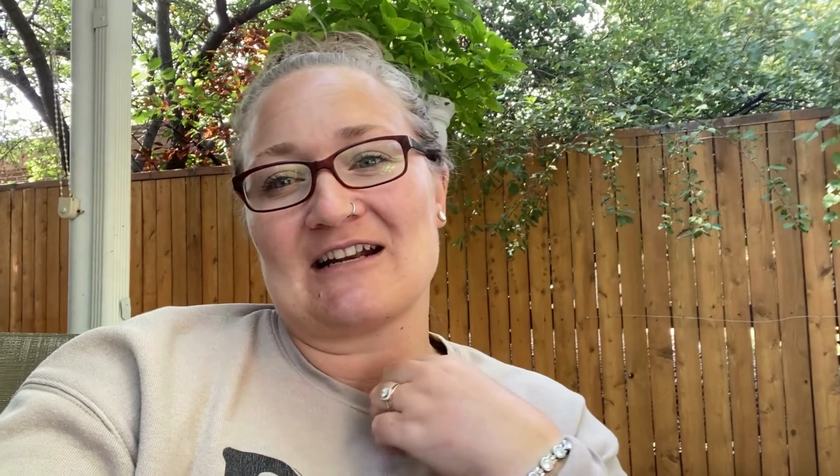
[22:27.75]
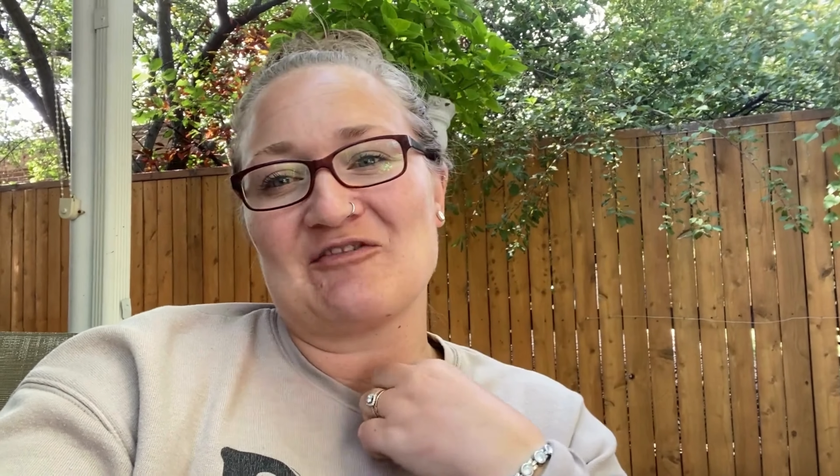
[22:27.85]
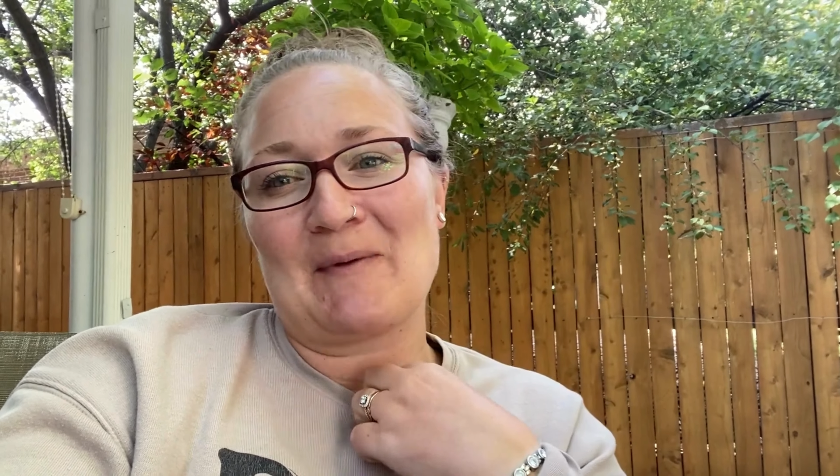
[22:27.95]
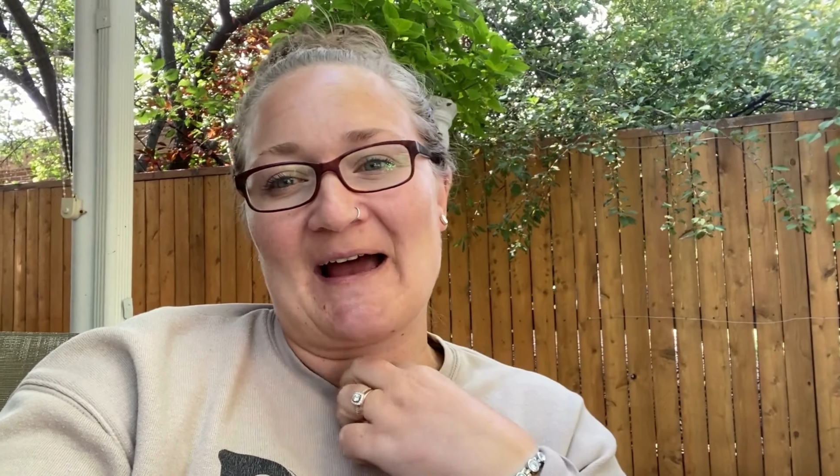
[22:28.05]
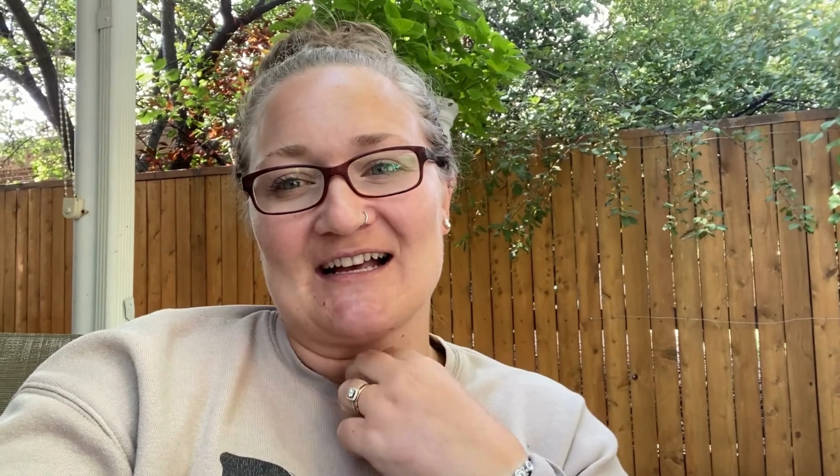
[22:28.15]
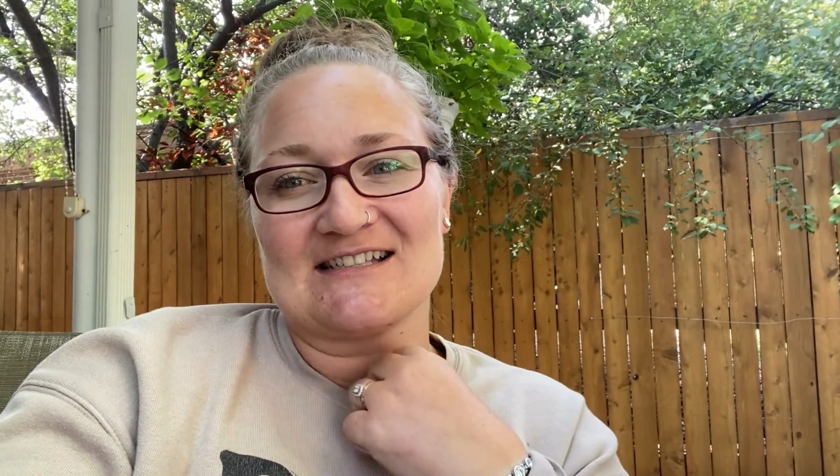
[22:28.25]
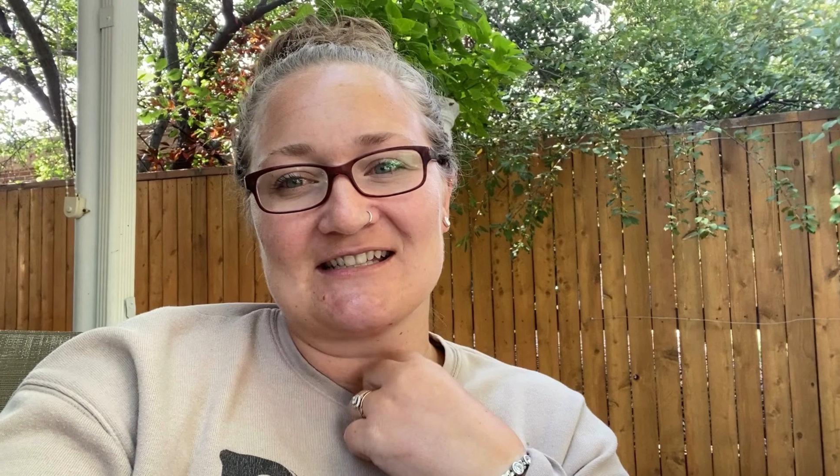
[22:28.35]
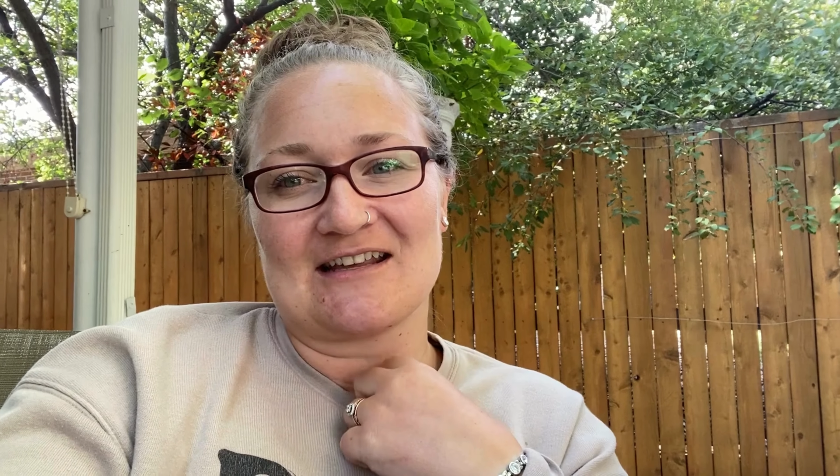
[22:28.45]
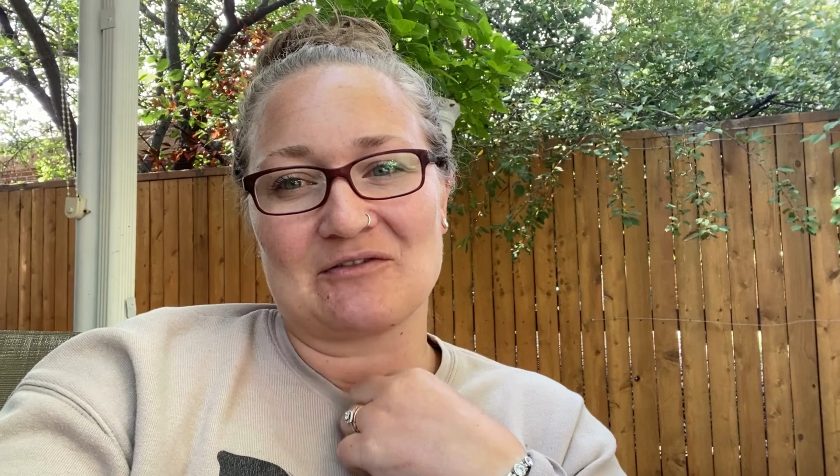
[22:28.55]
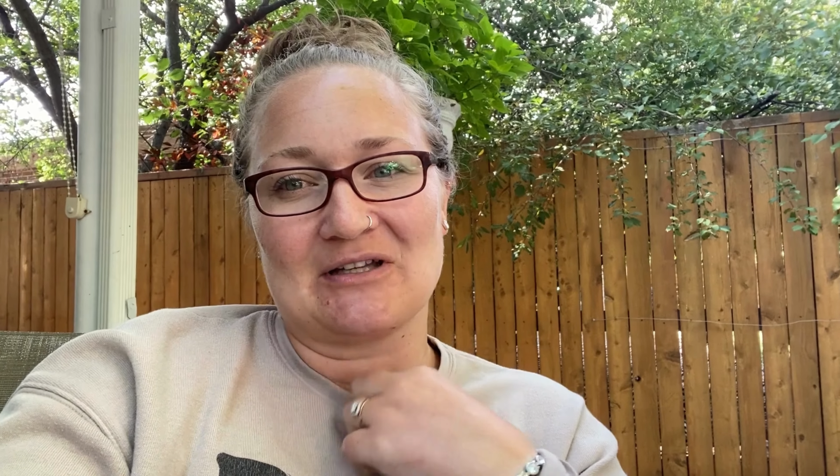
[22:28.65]
have passed
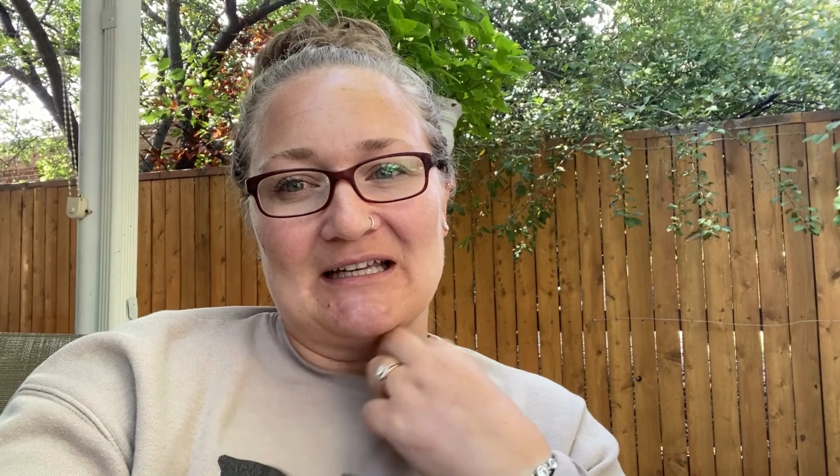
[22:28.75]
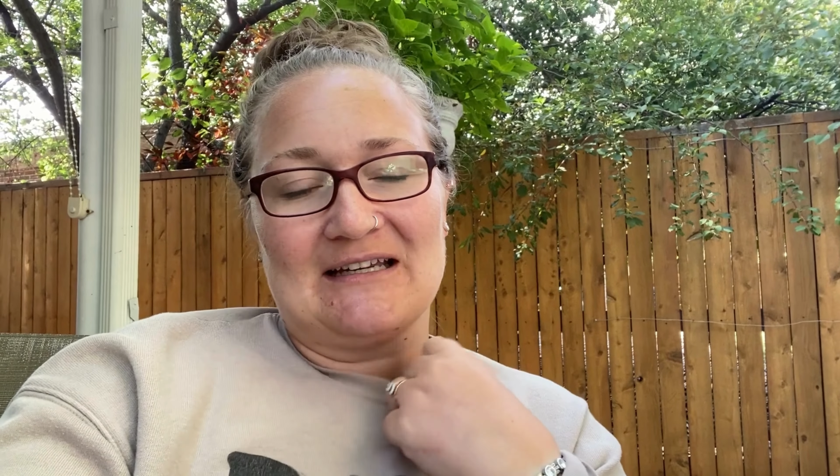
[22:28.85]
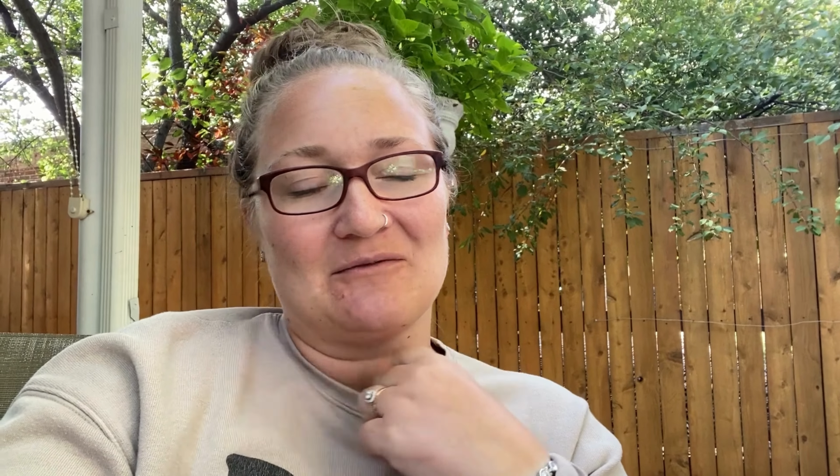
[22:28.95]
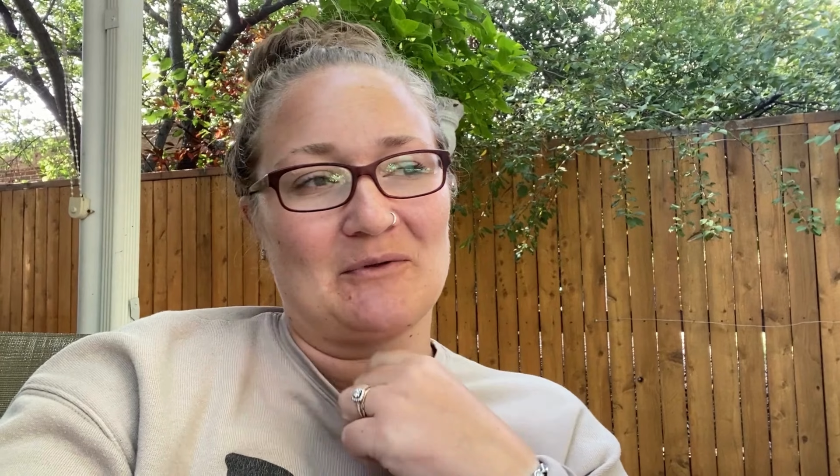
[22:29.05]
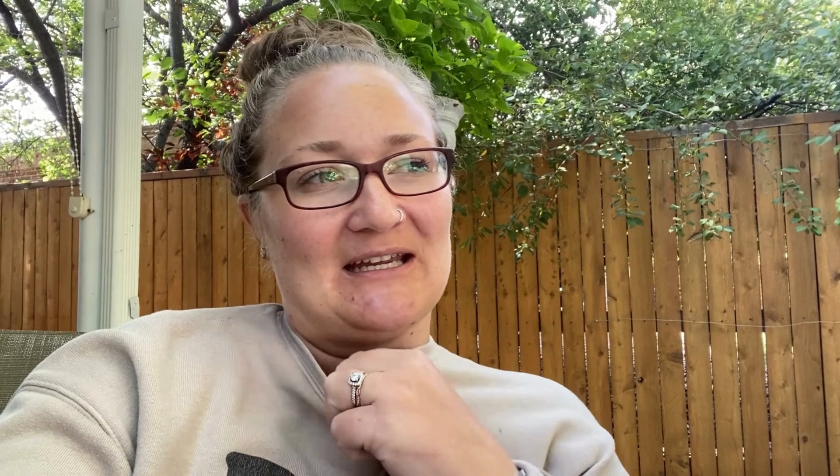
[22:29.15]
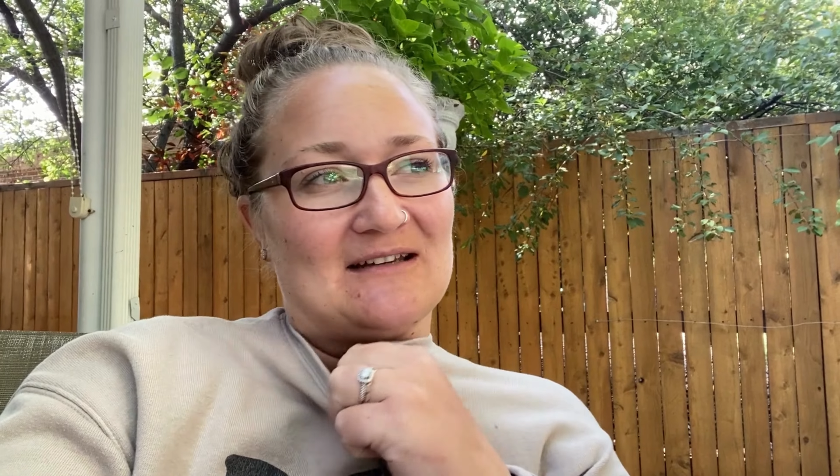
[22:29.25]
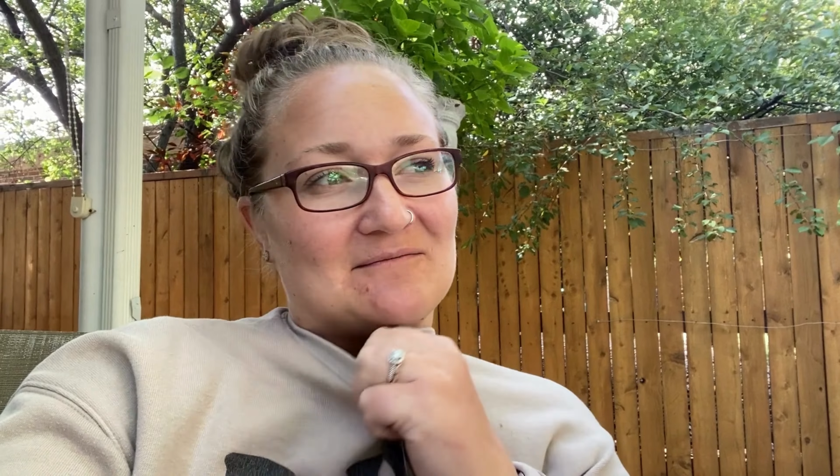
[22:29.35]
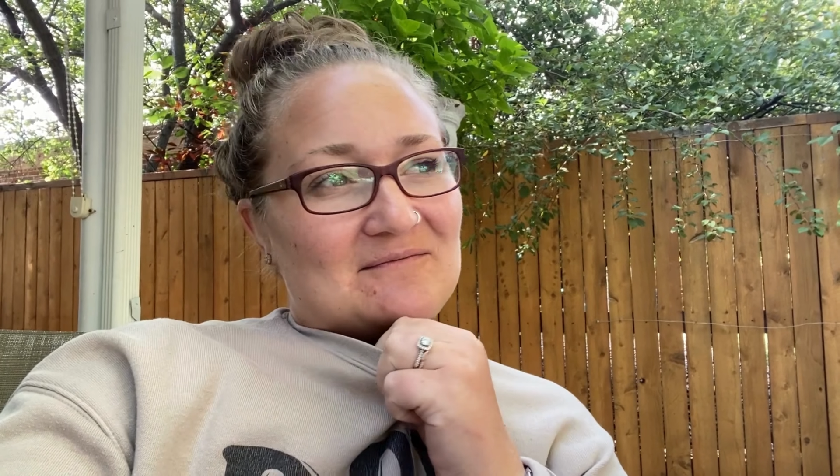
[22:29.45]
that really we